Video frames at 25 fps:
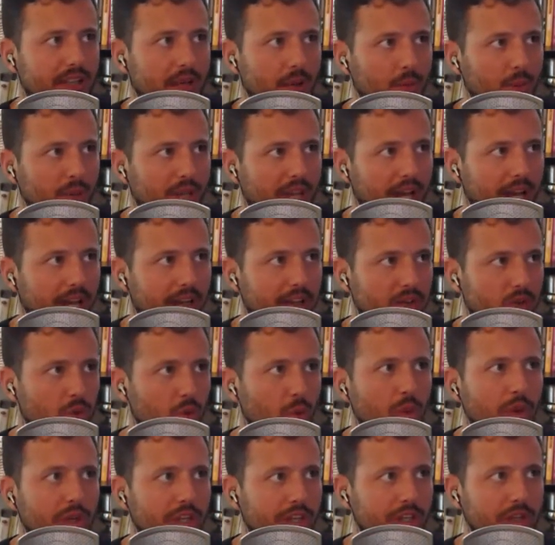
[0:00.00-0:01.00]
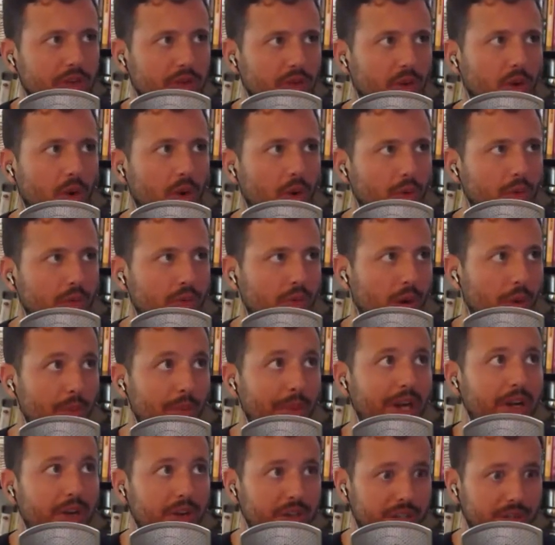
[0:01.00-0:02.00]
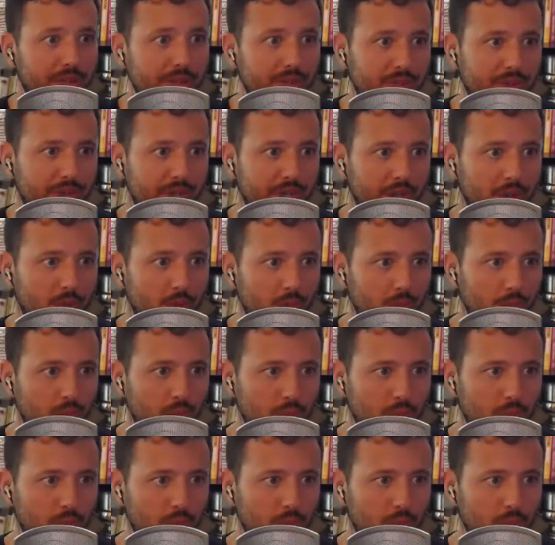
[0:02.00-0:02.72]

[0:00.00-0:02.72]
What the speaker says: time we had a 20-year-old American player